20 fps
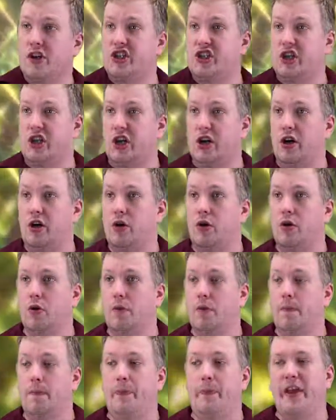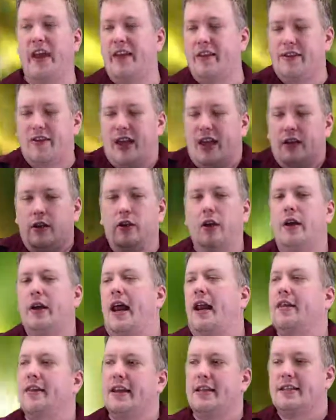So they
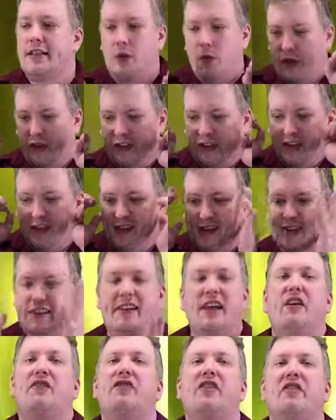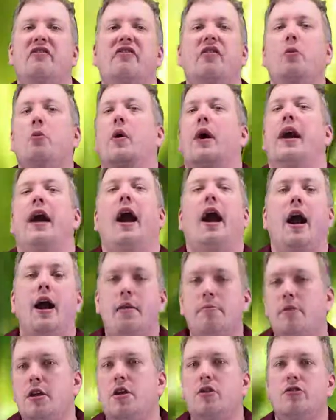look at it and they say, well, this is different from what
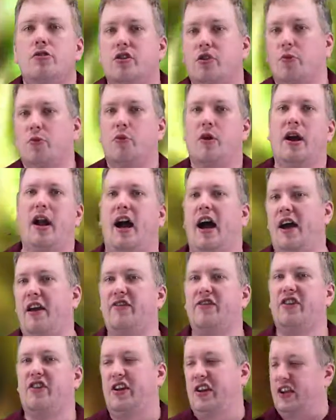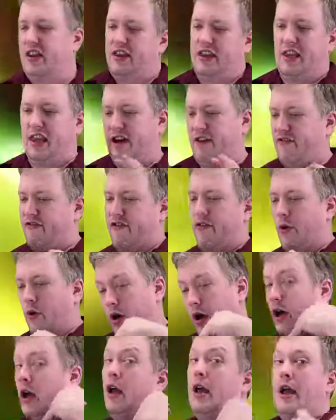I'm used to and what I've seen,
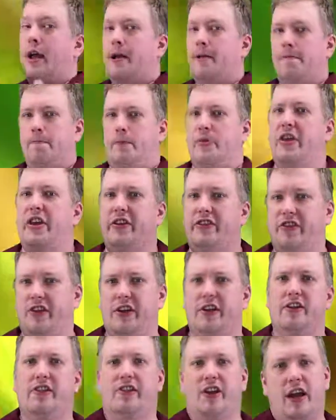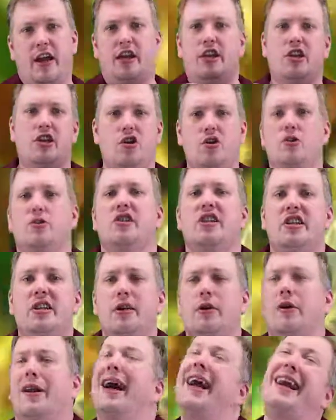therefore this is a huge
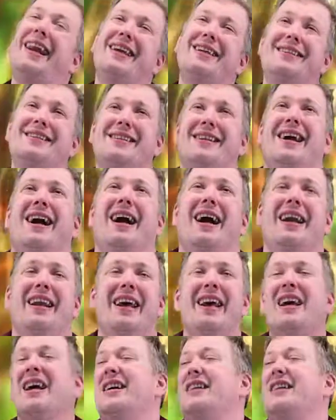deal. And it's not.